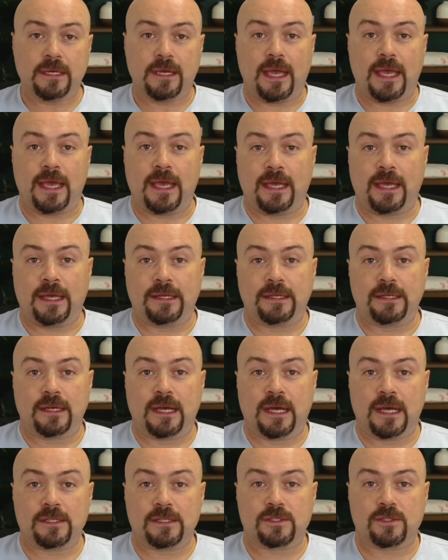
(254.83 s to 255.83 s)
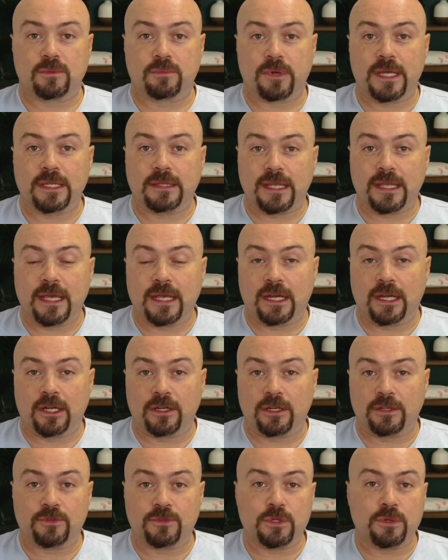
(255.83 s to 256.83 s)
And so right
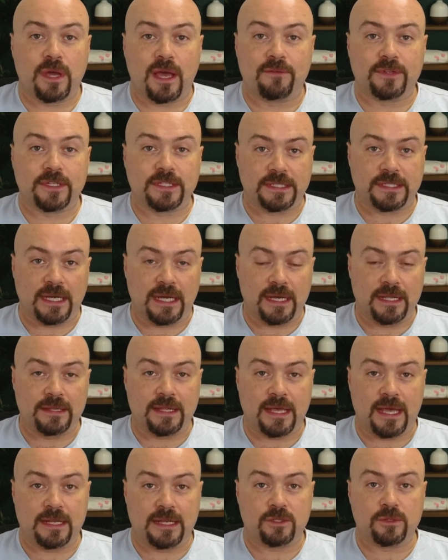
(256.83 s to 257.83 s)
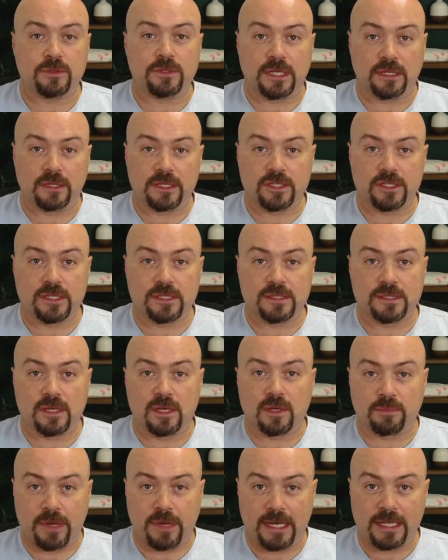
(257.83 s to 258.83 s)
there, if you haven't done that due diligence
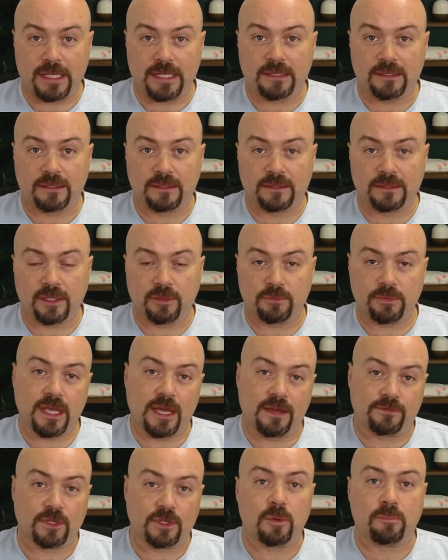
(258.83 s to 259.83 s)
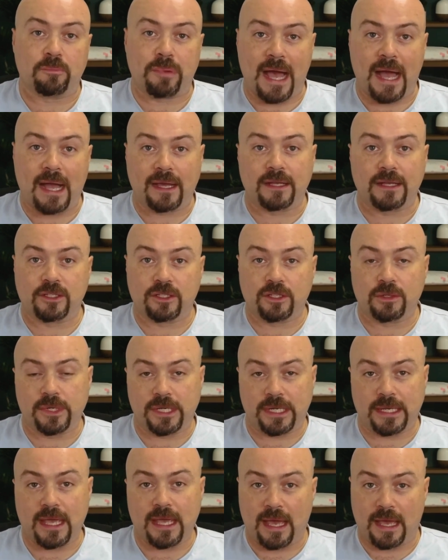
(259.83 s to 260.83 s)
already, then we have to go back and do
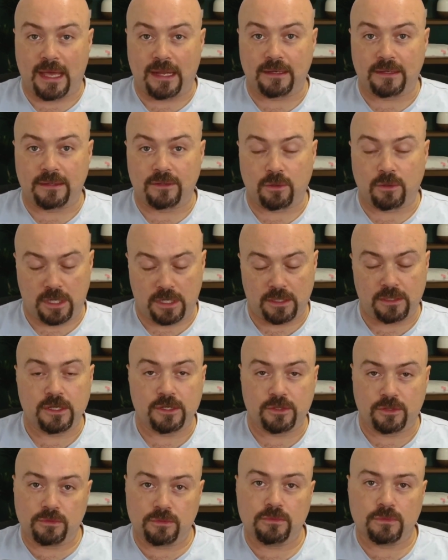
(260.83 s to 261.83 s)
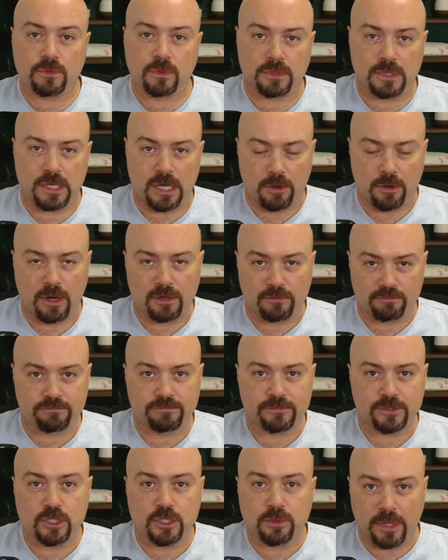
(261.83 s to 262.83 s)
it again, or
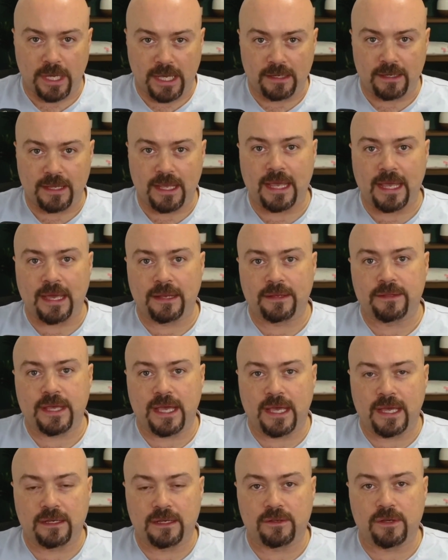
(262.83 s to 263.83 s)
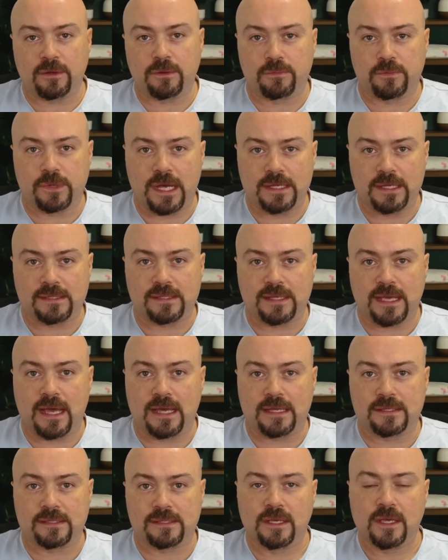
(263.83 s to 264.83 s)
do it and then
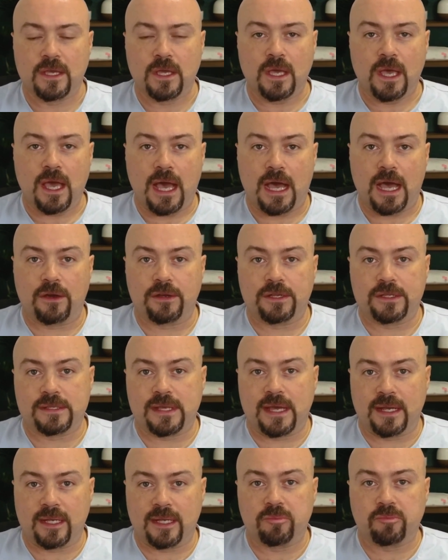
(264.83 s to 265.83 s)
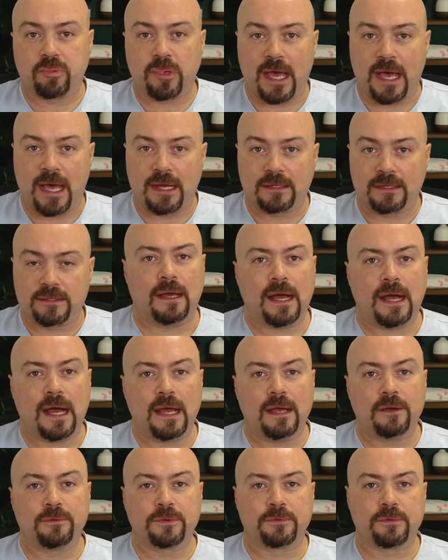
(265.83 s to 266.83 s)
assess how does that impact.
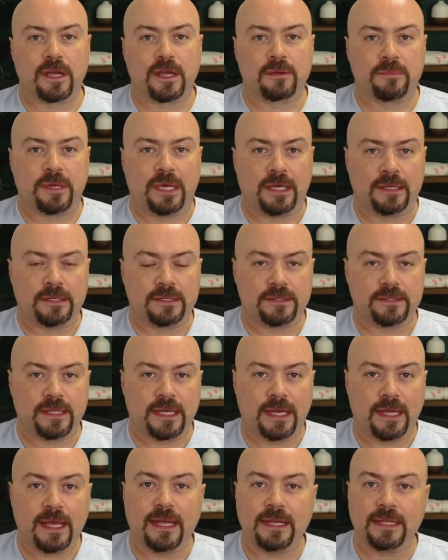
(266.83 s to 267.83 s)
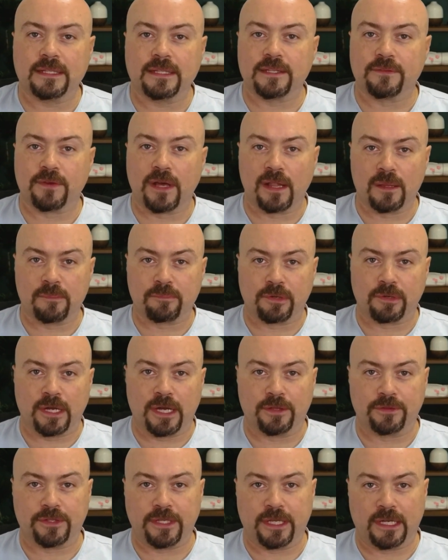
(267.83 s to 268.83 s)
I would recommend that any developer
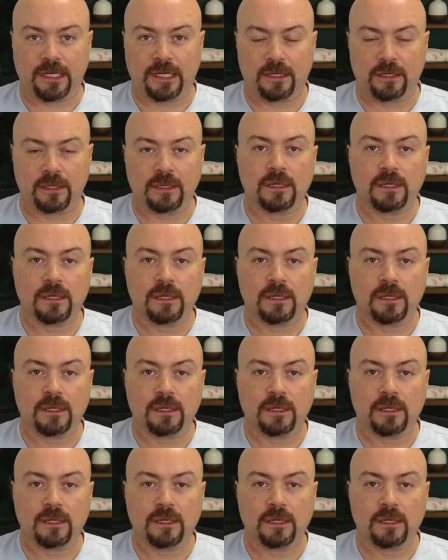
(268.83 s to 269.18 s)
out there